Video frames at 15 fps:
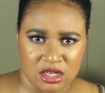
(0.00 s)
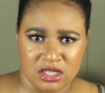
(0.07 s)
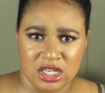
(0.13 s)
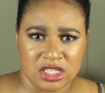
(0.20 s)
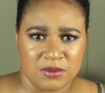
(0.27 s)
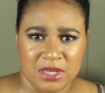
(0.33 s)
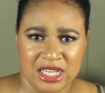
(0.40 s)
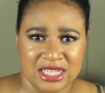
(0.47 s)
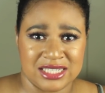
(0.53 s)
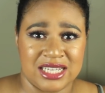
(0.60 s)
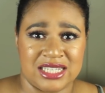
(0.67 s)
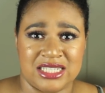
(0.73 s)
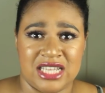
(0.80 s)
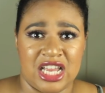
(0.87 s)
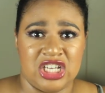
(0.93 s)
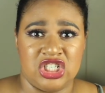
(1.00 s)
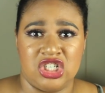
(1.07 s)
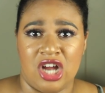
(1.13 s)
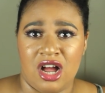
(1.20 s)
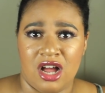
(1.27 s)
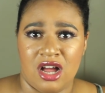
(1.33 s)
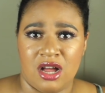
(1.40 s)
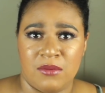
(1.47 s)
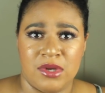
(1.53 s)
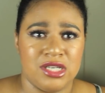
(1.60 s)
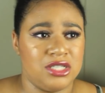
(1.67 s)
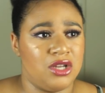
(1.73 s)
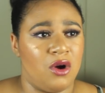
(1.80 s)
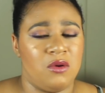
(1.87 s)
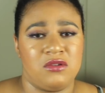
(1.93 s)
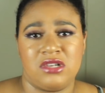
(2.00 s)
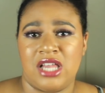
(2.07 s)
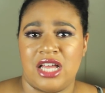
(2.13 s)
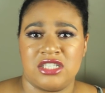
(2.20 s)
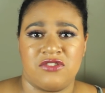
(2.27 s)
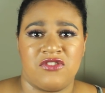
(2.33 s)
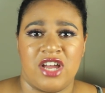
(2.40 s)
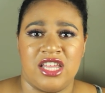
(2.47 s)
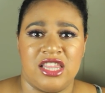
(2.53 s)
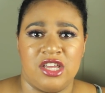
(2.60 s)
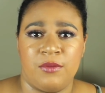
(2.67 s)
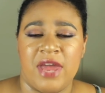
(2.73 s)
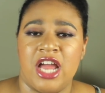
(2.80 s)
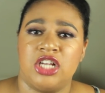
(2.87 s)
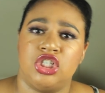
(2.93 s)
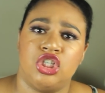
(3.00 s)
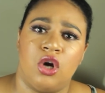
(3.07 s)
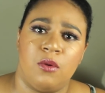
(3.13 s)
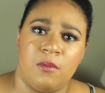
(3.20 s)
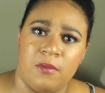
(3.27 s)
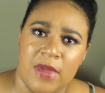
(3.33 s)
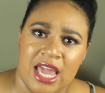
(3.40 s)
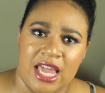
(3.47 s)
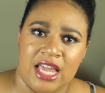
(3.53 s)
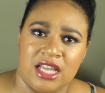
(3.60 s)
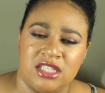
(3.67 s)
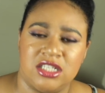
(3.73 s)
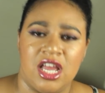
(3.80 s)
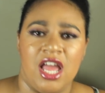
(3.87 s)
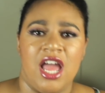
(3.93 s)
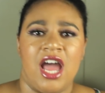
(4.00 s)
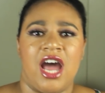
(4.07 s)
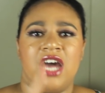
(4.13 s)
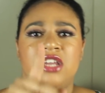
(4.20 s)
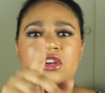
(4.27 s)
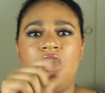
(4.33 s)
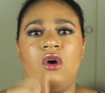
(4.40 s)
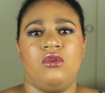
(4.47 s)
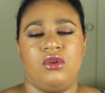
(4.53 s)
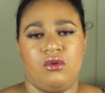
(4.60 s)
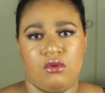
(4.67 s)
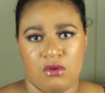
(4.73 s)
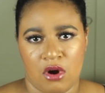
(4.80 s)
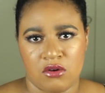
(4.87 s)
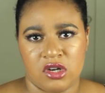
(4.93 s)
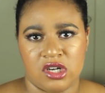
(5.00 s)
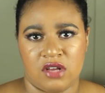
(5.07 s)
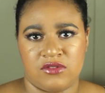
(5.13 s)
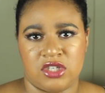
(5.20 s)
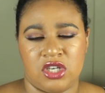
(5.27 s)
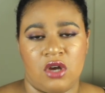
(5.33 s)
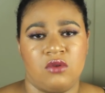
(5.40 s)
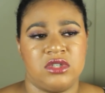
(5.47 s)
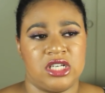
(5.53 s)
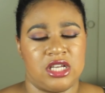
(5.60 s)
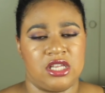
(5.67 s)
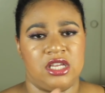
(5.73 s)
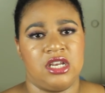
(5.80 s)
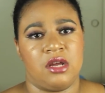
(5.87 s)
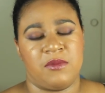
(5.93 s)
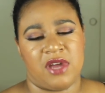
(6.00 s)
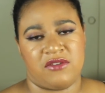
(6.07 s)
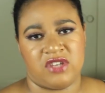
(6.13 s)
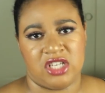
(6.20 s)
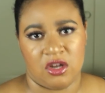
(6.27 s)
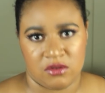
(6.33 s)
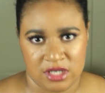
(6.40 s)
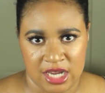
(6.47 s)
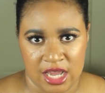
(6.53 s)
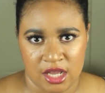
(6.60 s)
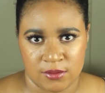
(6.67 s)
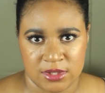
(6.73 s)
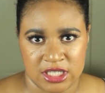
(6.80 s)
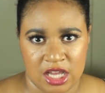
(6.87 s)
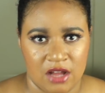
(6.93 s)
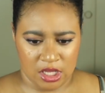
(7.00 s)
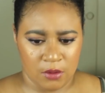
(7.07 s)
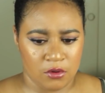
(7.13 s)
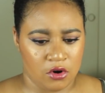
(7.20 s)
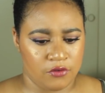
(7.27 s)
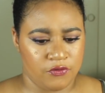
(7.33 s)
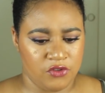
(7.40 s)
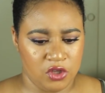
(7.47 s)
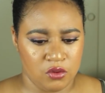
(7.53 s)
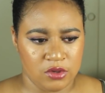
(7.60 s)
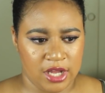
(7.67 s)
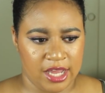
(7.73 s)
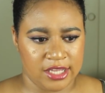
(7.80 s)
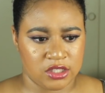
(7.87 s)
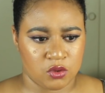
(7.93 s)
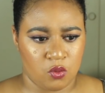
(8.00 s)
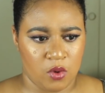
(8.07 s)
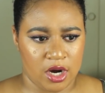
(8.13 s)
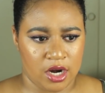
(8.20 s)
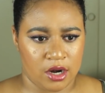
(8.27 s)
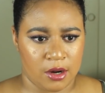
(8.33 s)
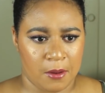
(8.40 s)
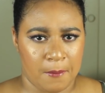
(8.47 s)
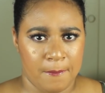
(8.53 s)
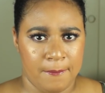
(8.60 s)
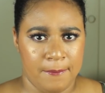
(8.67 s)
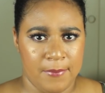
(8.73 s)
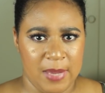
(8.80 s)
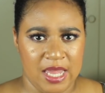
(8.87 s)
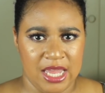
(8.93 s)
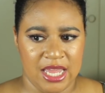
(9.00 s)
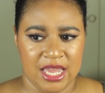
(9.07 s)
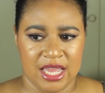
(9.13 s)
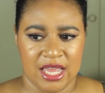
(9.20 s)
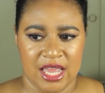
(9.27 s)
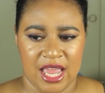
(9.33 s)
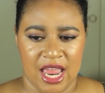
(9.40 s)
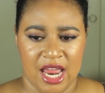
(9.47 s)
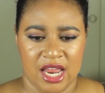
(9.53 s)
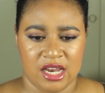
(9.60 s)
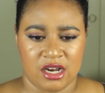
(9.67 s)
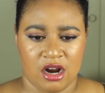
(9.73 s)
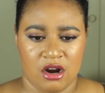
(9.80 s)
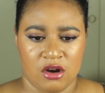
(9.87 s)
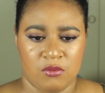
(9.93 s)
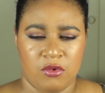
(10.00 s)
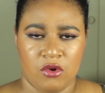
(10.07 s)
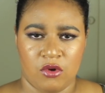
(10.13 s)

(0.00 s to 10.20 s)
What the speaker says: just because that's their job, don't classify them as your maids. I know you've grown enough to know to clean up after your damn self. There were a few nights where me and my